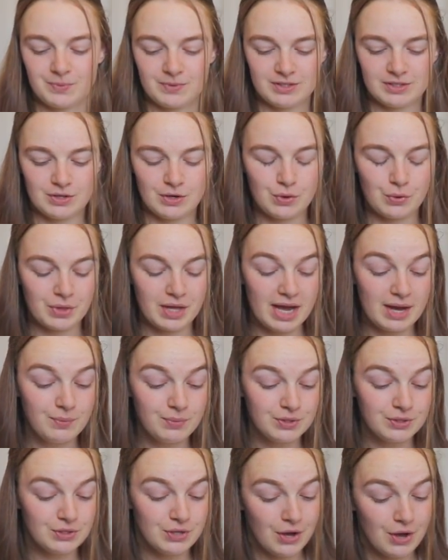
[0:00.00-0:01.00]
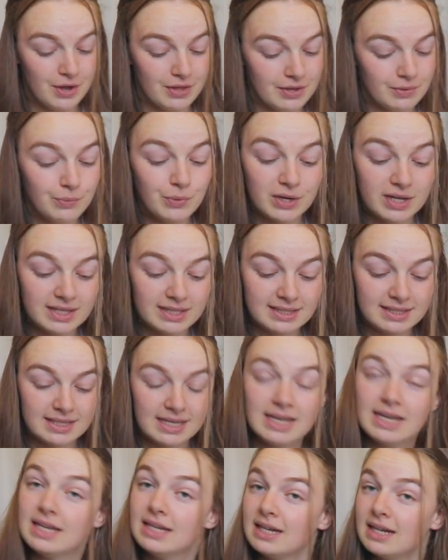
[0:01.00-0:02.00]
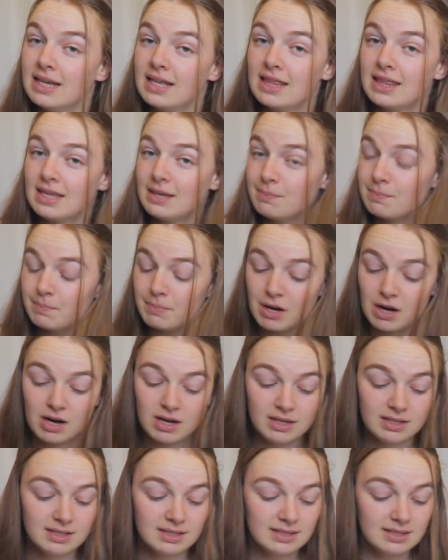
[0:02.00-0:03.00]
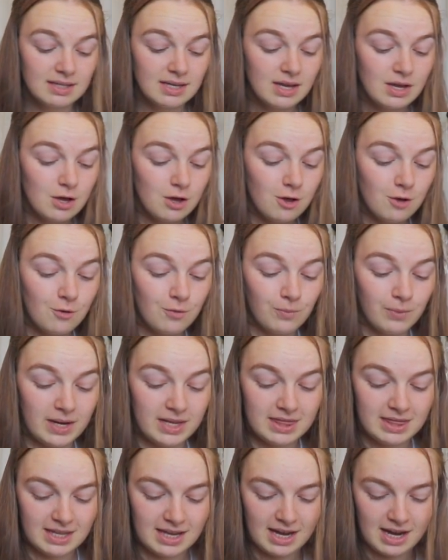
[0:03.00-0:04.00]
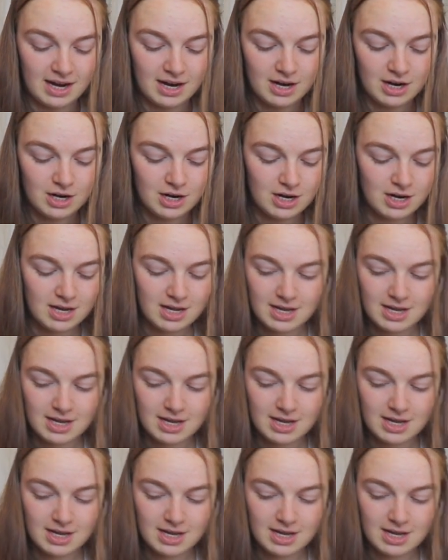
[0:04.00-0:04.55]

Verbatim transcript: So that was all that was in the box right there.